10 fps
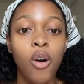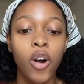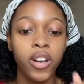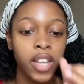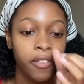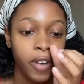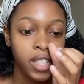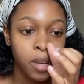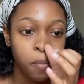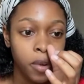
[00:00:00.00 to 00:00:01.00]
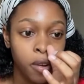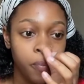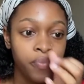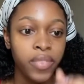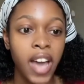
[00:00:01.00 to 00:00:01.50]
Or like for example,
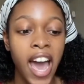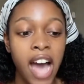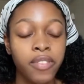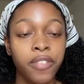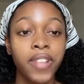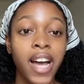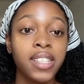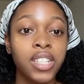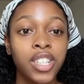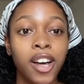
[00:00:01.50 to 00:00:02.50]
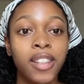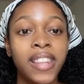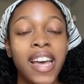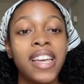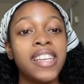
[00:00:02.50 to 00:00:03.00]
I have a flaxseed gel
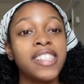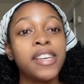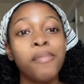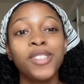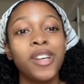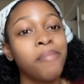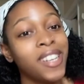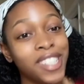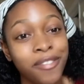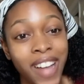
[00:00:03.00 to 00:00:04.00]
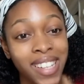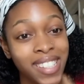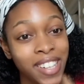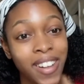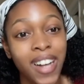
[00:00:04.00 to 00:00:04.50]
that is the most amazing
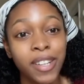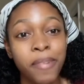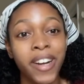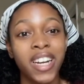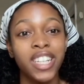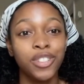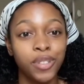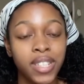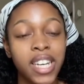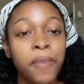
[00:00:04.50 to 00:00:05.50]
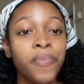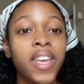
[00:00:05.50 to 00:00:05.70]
flaxseed gel on the market, truly.